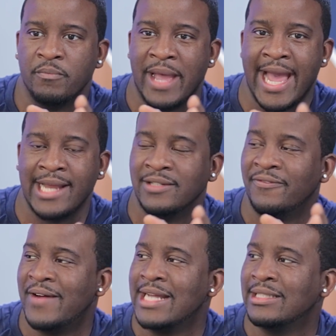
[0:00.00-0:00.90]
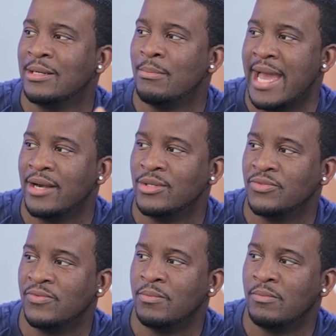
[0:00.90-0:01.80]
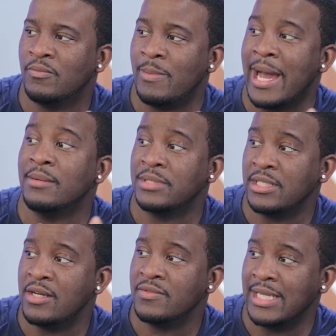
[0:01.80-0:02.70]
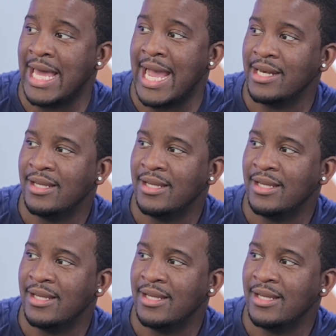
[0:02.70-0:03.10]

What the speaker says: had to fight their battles by themselves a lot,